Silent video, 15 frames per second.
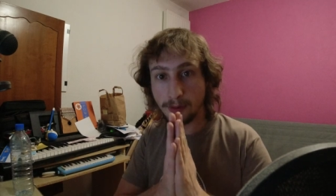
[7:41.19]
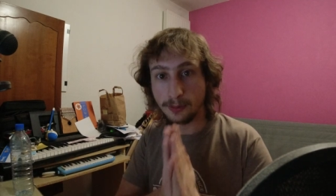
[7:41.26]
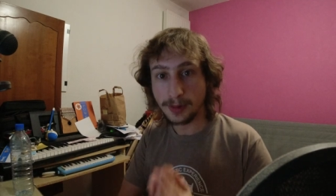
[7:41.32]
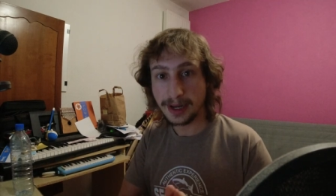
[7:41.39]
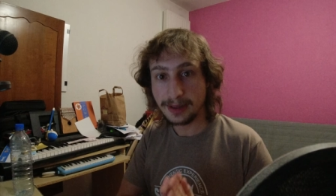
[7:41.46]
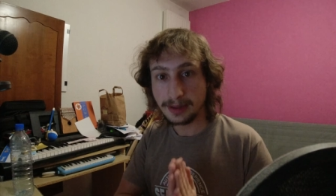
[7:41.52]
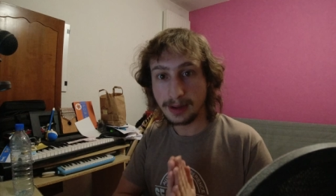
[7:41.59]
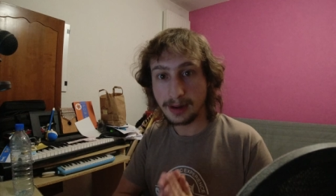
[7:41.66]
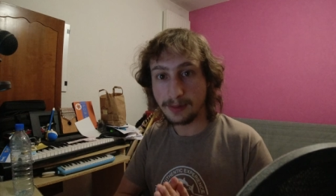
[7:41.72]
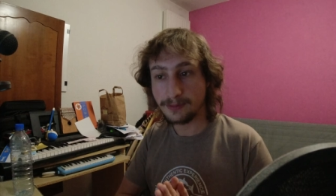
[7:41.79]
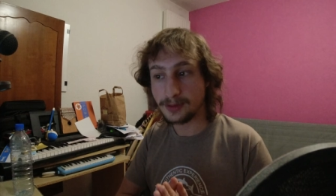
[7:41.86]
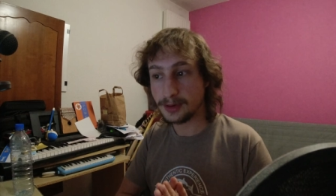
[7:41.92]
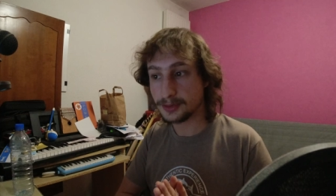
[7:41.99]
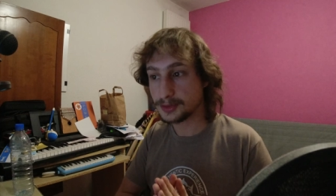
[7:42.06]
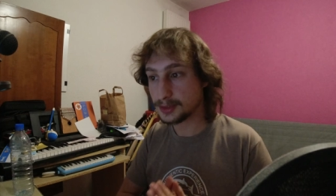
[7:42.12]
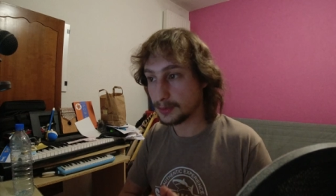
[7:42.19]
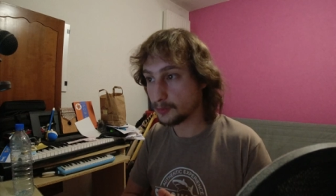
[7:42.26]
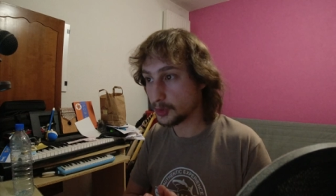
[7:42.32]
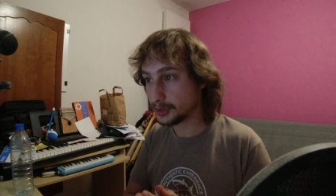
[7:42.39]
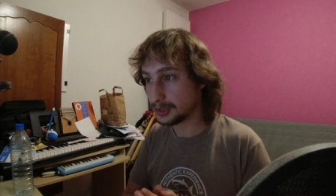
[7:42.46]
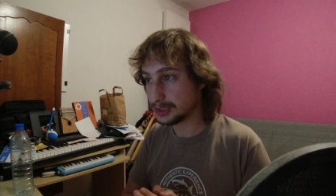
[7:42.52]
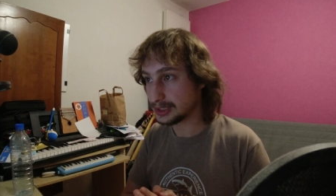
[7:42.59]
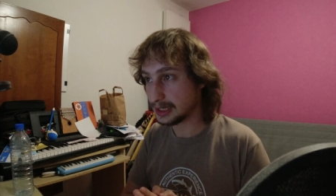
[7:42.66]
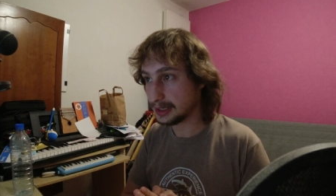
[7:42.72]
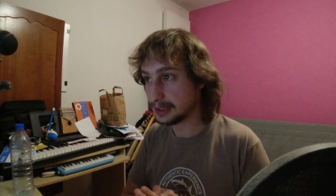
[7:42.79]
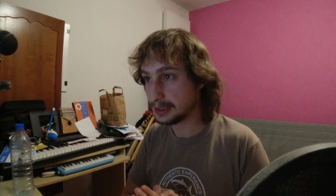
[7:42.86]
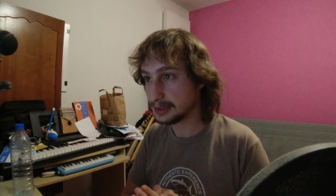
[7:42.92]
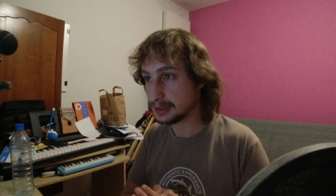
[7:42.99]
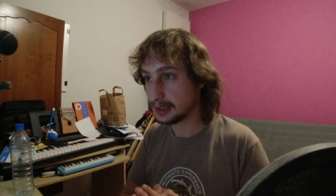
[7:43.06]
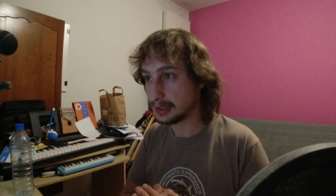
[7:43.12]
When I've learned some word in
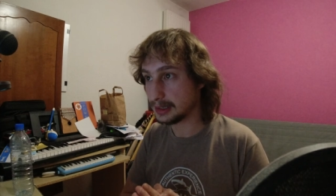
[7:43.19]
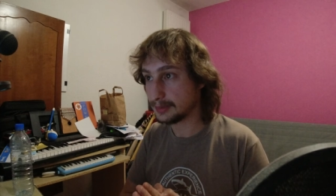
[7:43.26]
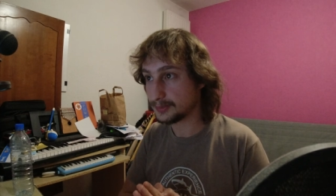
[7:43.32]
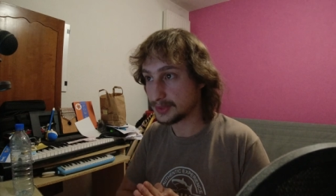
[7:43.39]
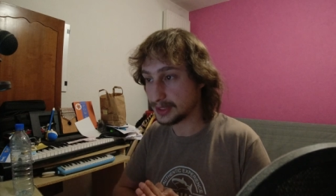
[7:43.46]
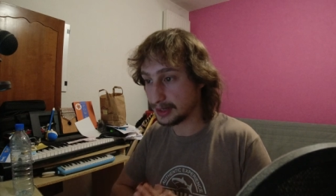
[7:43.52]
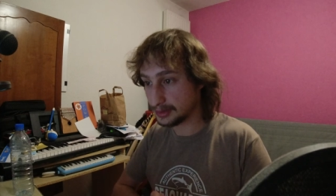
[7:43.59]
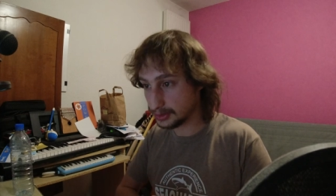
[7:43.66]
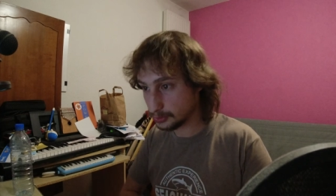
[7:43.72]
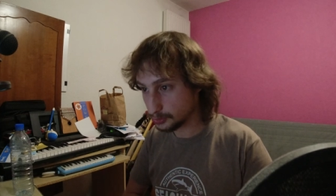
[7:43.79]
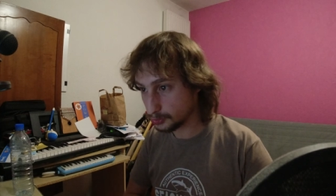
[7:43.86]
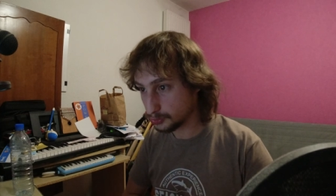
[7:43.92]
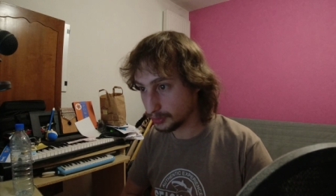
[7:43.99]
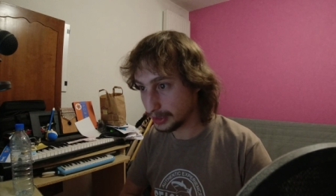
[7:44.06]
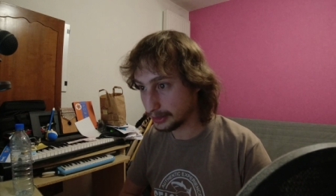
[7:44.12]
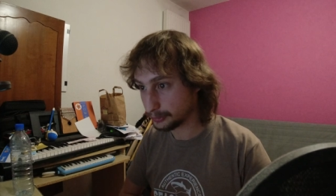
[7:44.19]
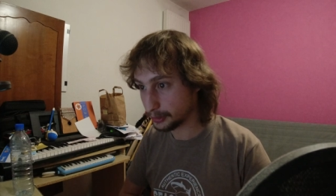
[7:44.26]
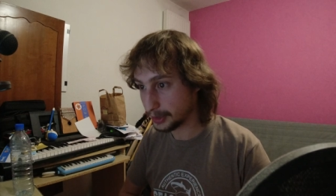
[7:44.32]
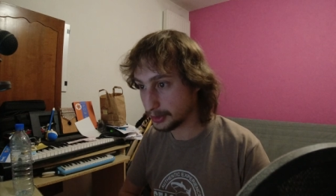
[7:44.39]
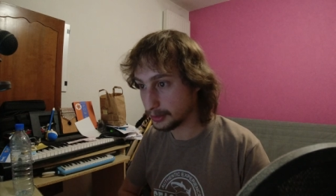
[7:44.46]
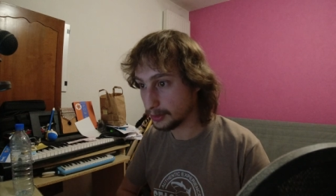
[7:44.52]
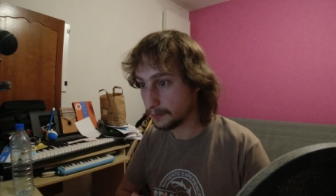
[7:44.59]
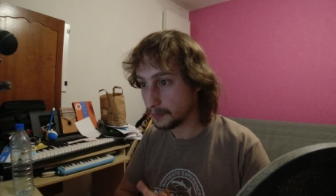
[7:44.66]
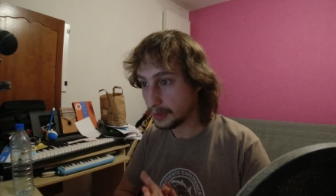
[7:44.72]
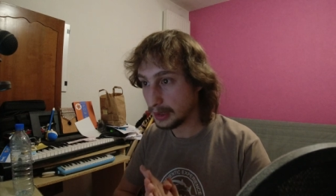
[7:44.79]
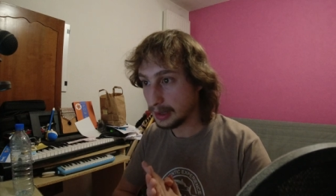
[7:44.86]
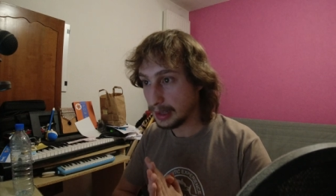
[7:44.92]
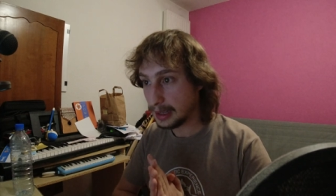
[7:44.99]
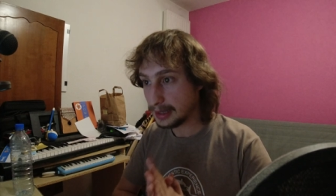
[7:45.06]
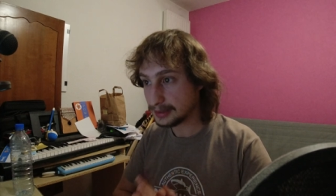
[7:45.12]
Chinese, and I'm starting to do that right now,
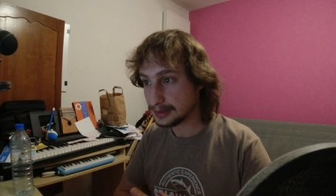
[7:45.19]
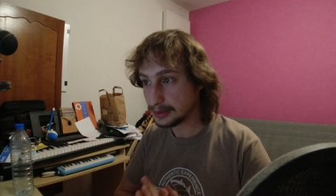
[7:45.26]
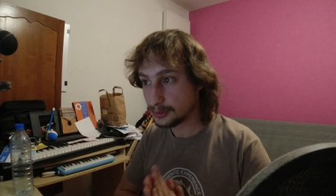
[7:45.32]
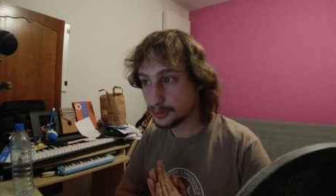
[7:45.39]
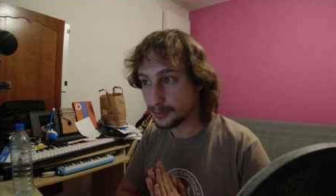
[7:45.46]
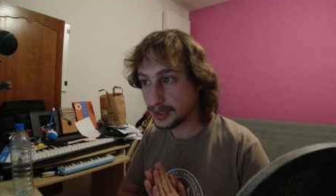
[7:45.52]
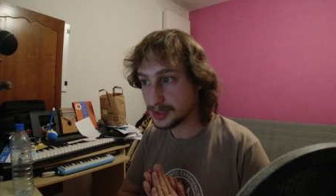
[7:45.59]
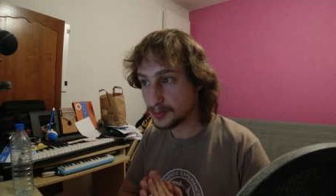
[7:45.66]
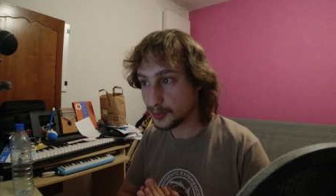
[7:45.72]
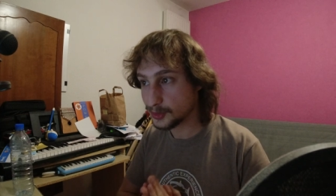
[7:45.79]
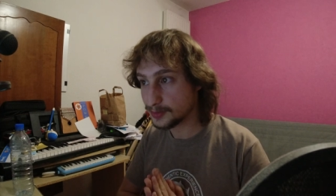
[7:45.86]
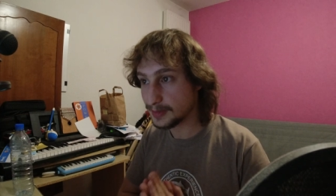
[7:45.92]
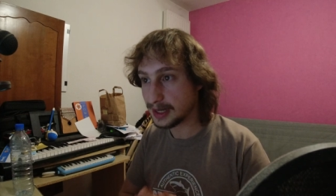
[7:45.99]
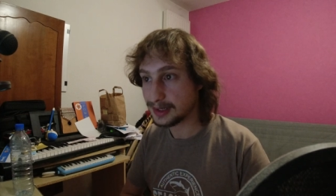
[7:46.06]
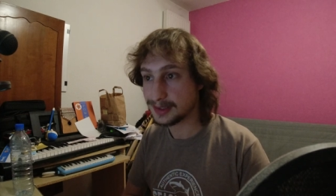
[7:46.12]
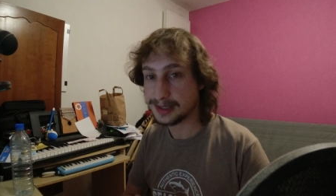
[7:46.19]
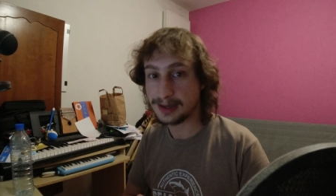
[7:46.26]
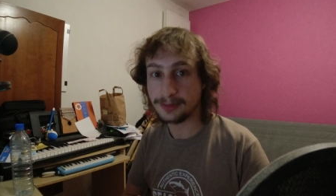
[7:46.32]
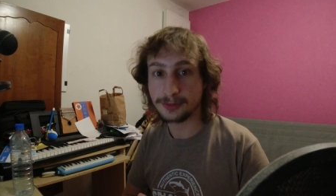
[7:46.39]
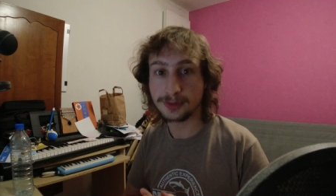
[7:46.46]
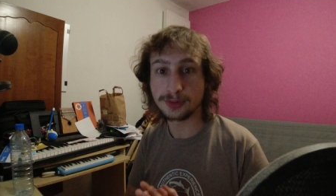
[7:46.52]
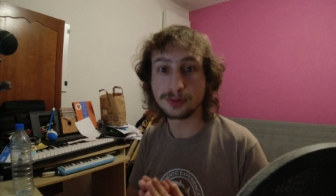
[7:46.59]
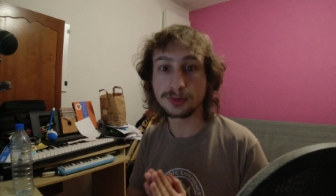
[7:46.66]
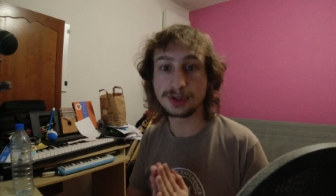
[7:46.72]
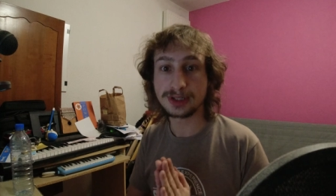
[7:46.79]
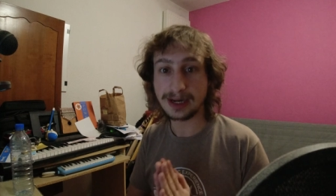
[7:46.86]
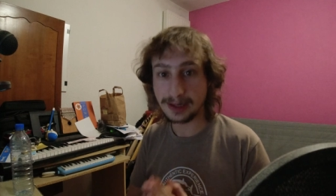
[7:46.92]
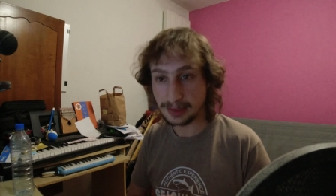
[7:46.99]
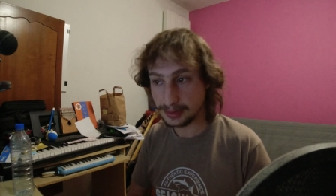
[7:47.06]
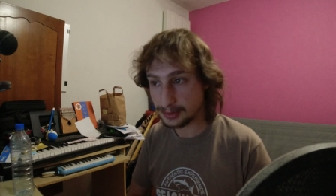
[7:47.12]
I start to expose myself to
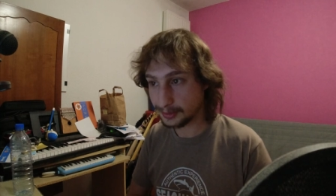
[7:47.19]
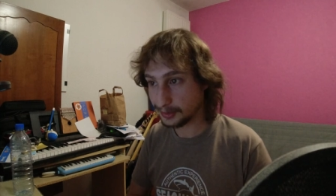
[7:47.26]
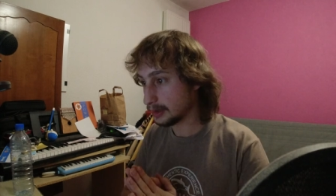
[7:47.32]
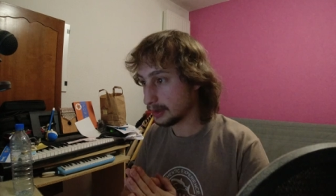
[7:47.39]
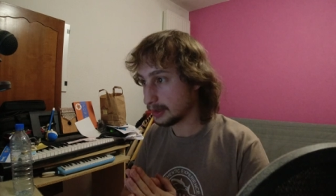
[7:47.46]
Chinese content.